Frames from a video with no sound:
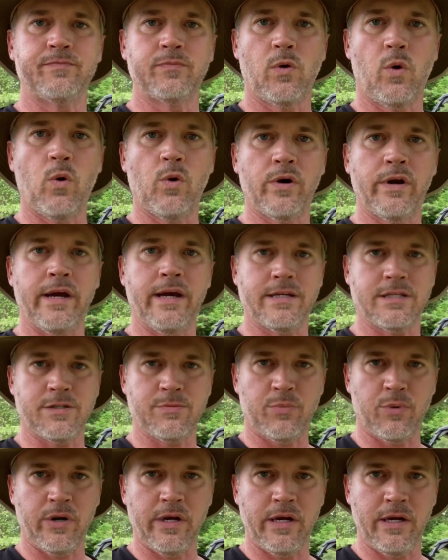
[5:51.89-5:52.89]
or next
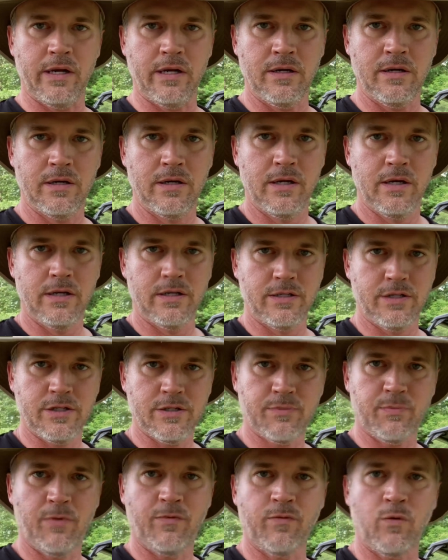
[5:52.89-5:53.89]
spring,
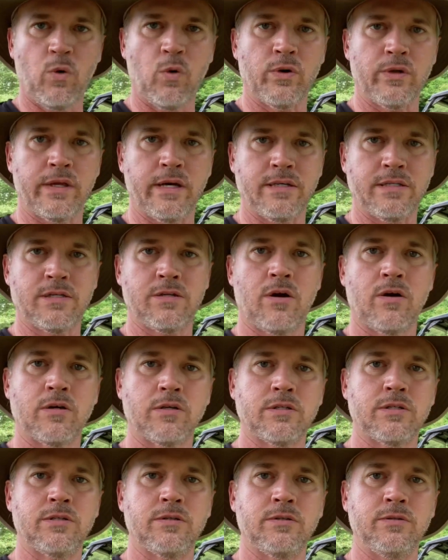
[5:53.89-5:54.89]
just before they start
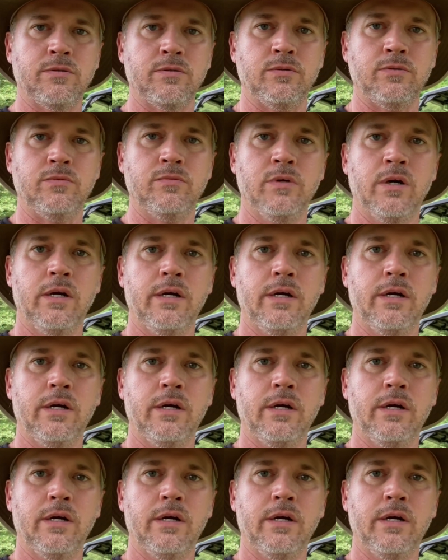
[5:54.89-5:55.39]
to